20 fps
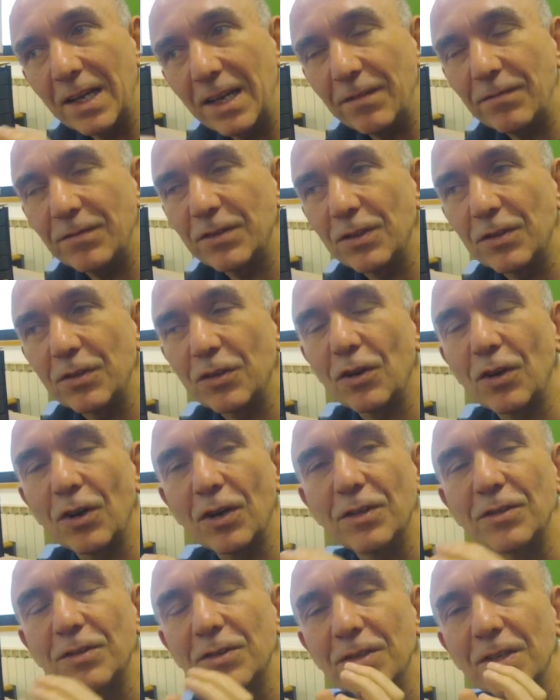gift of the
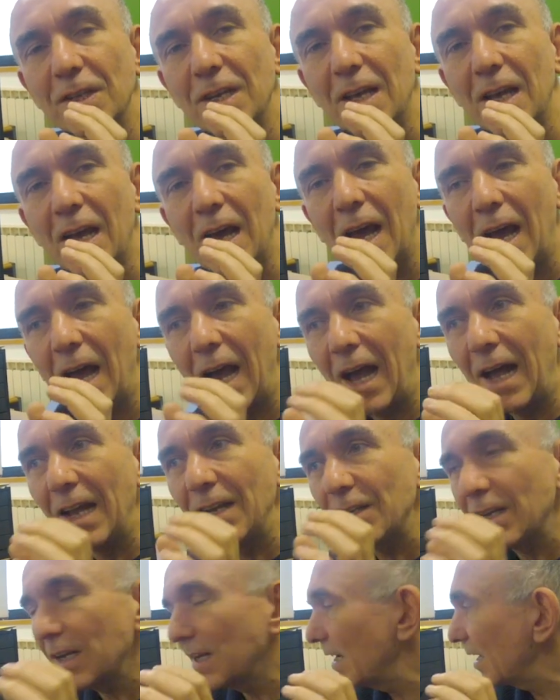gods,
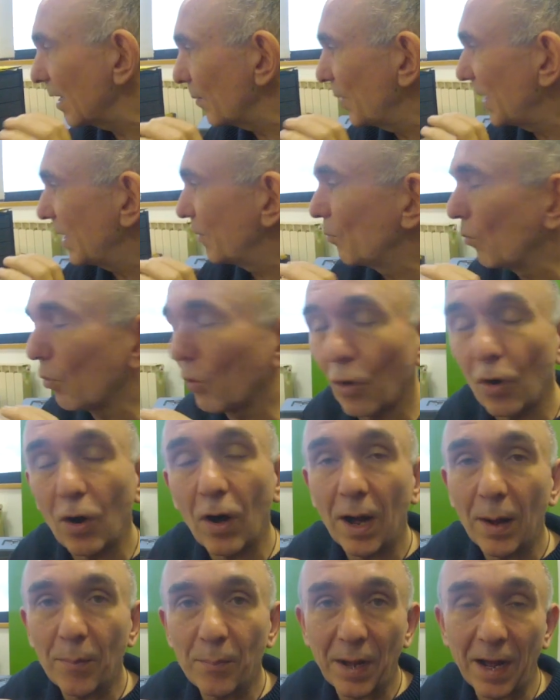and a little bit
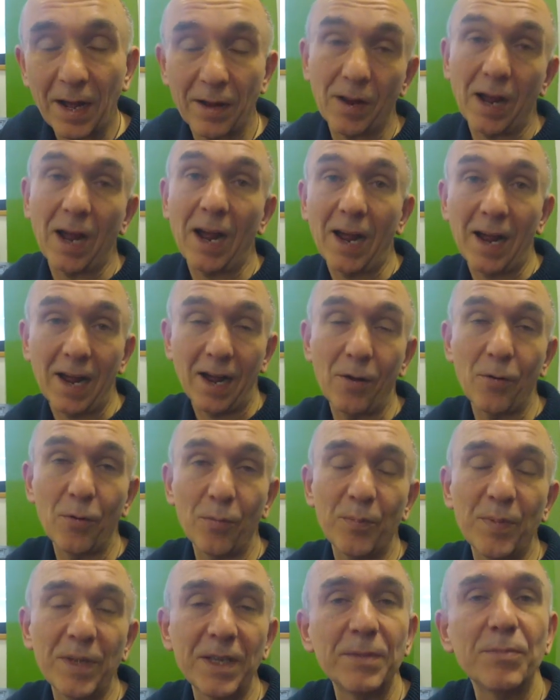more about
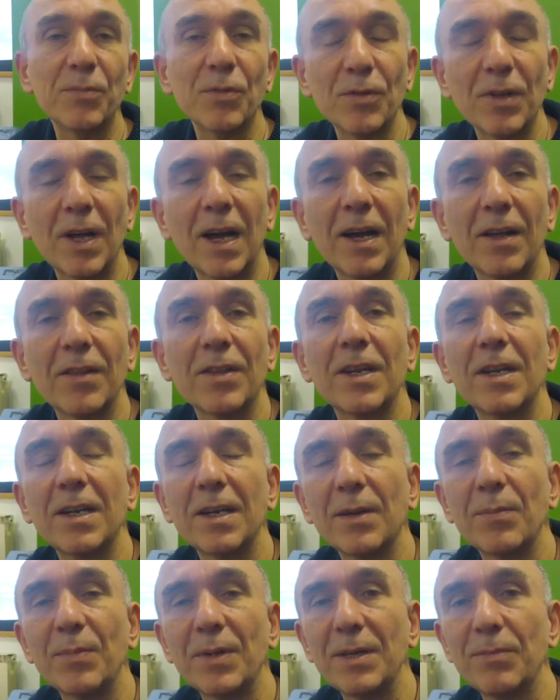how the
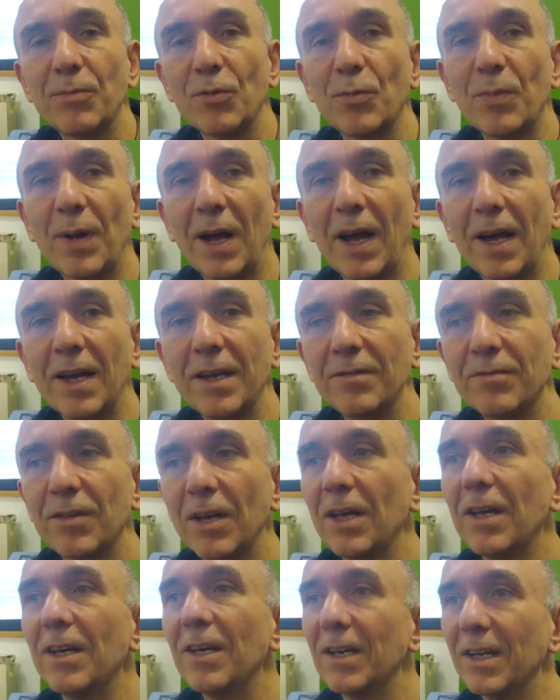little people
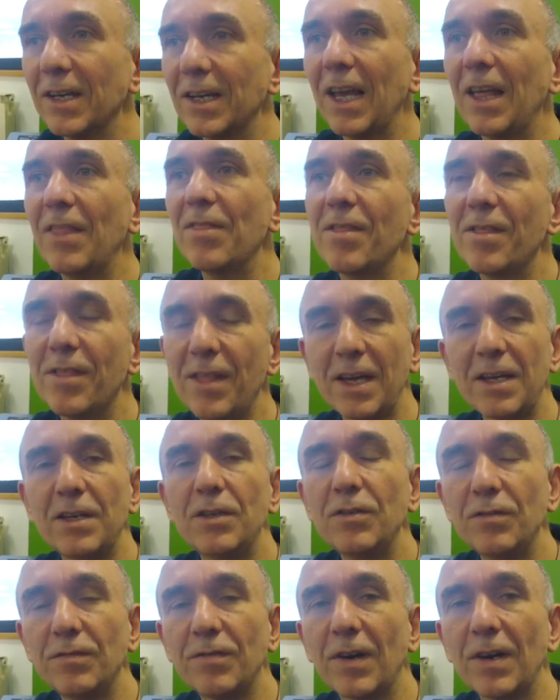behave. Again,
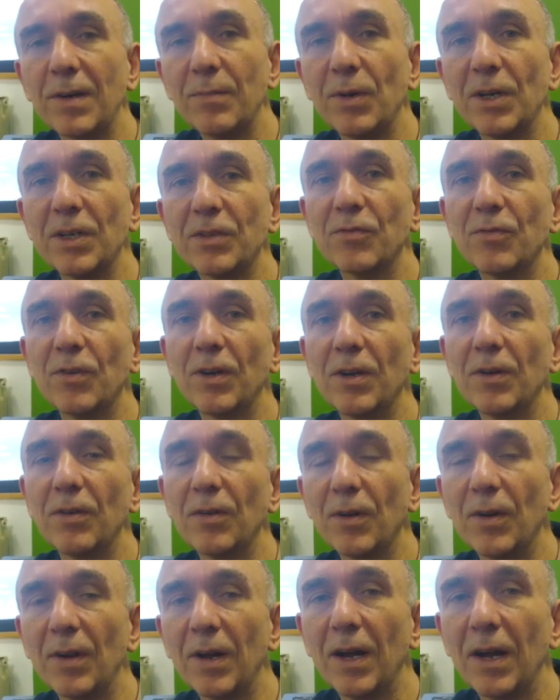thank you very much
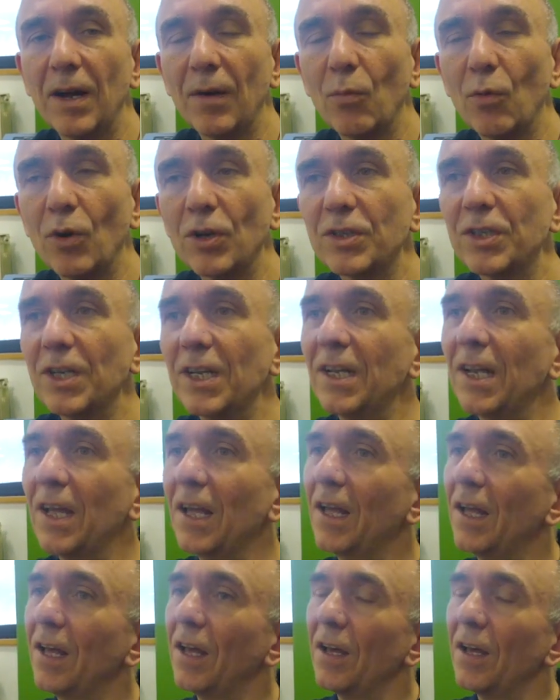for watching.